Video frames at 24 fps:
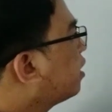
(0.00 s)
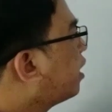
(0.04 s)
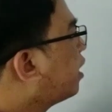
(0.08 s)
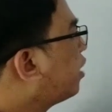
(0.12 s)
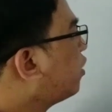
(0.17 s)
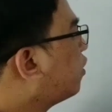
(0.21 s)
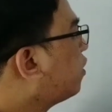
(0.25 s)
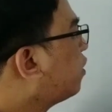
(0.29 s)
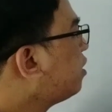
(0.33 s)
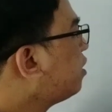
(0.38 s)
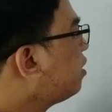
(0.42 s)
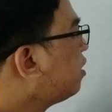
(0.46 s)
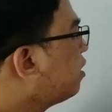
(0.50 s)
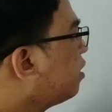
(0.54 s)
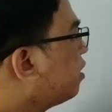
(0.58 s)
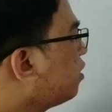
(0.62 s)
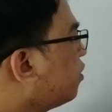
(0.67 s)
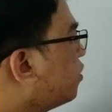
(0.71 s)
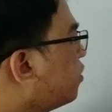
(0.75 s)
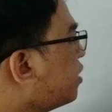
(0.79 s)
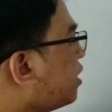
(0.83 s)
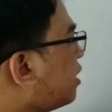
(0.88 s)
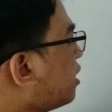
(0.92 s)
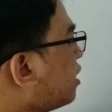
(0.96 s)
Ngayon,
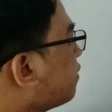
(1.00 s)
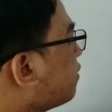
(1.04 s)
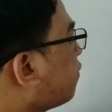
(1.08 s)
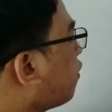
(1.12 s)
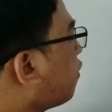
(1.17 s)
using this